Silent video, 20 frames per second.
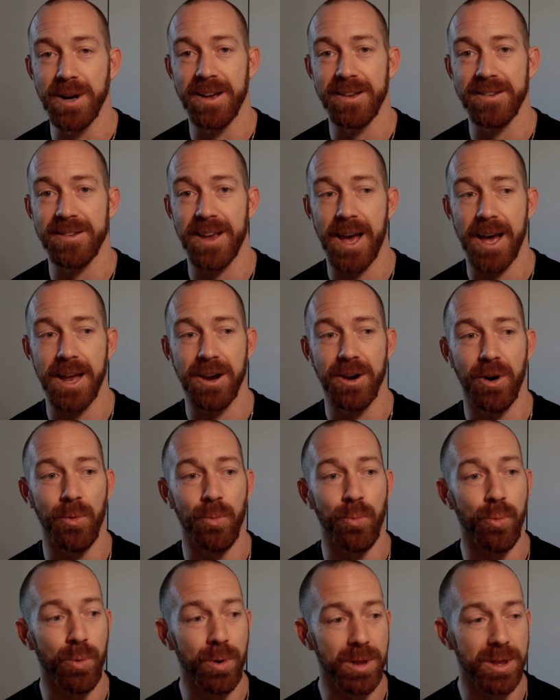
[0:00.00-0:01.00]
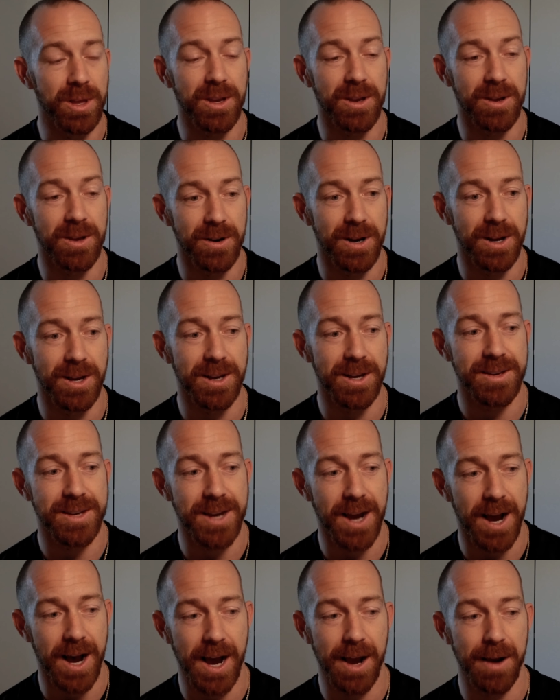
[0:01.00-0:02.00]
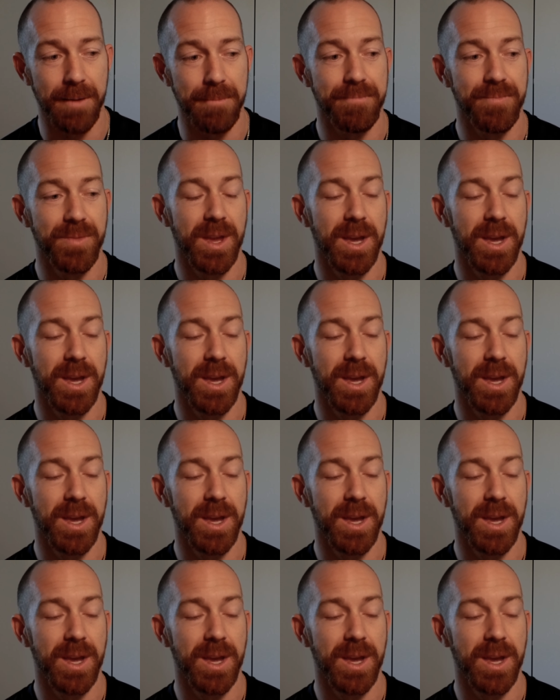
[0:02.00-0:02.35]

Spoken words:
has had a really good time,